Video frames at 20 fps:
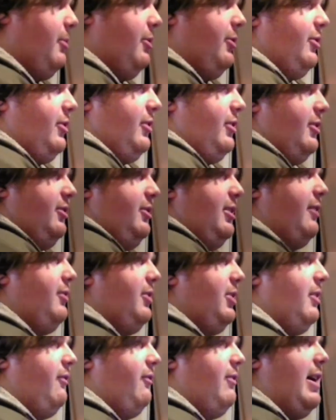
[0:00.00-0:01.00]
Most of the stuff
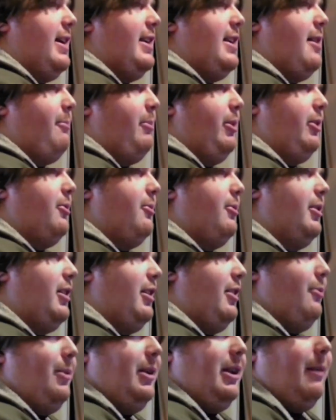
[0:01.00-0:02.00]
you can find out by going
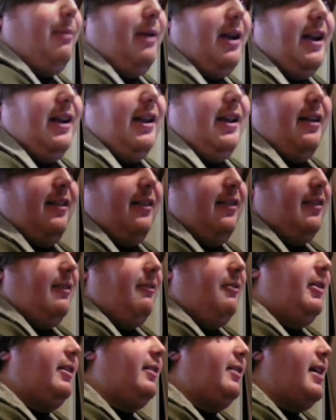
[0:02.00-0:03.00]
on to Wikipedia and
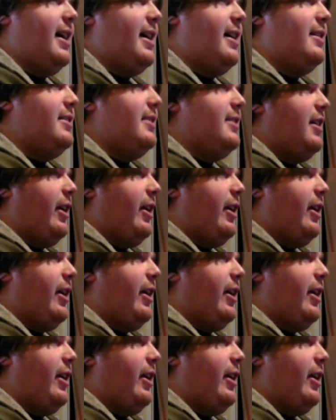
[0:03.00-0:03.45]
stuff like that.